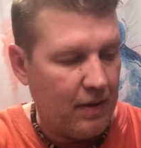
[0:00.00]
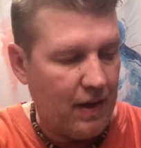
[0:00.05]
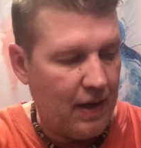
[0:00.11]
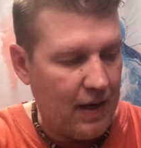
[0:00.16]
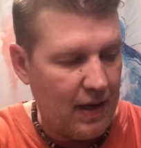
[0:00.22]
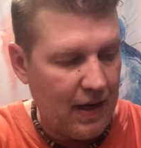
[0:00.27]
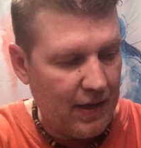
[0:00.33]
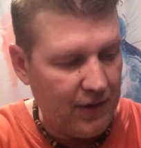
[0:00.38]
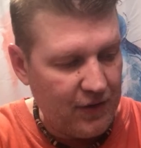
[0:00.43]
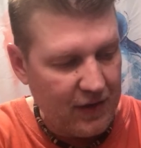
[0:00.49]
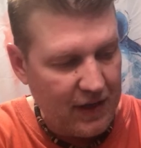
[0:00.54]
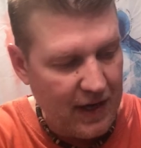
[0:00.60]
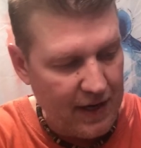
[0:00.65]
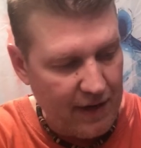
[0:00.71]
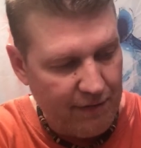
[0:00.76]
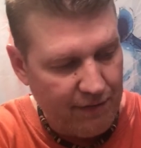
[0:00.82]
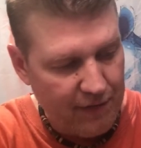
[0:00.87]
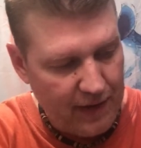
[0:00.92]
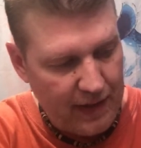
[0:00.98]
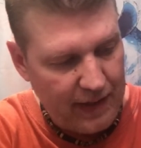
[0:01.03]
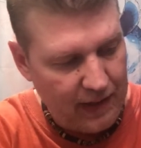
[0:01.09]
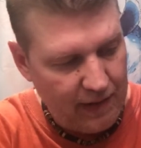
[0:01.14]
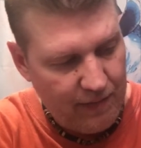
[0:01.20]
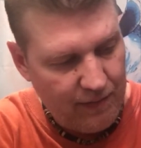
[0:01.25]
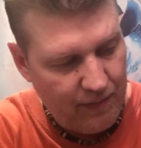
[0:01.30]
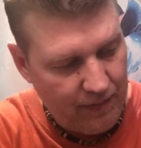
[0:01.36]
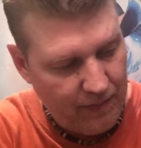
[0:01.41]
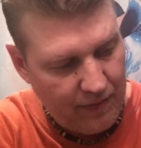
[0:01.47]
It's kind of
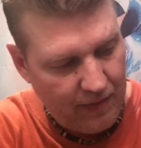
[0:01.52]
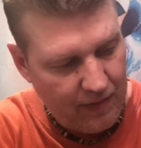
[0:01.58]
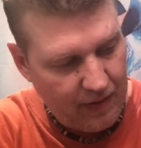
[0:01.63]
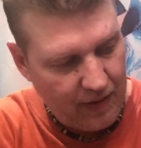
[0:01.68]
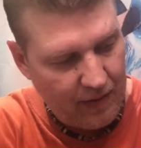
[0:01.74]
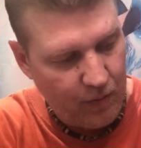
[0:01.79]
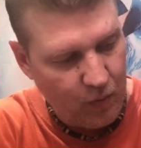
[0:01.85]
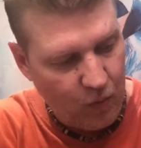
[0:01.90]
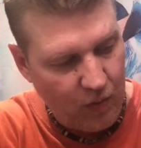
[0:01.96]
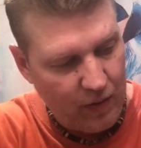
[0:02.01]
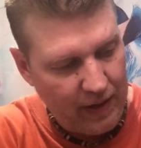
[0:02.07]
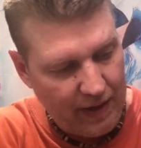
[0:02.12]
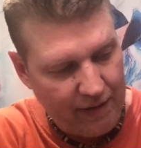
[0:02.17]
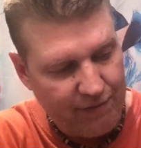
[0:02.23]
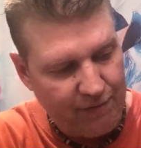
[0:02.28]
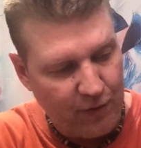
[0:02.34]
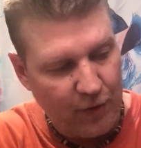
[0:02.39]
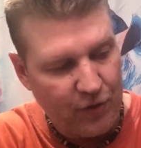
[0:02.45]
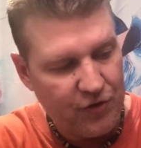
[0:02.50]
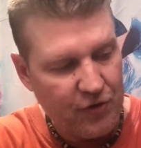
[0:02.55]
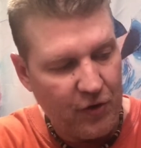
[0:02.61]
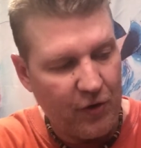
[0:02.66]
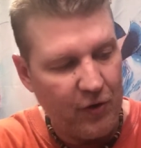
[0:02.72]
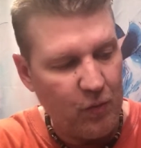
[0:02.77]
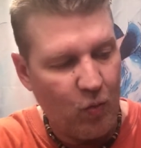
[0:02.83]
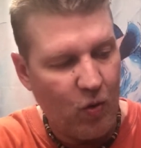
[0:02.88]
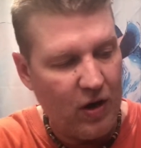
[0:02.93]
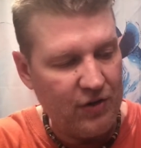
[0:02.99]
funny. When I first
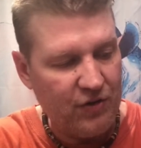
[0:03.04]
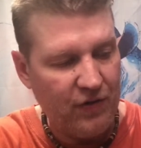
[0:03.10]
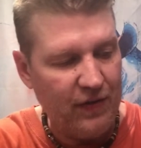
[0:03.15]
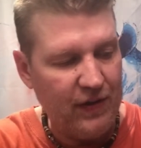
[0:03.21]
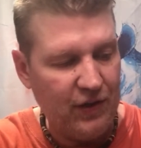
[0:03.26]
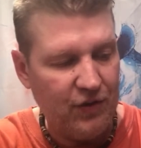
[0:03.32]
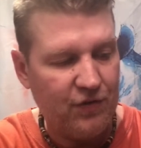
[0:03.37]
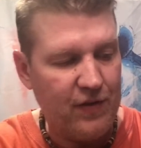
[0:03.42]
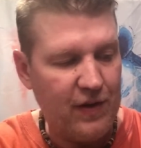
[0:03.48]
started watching these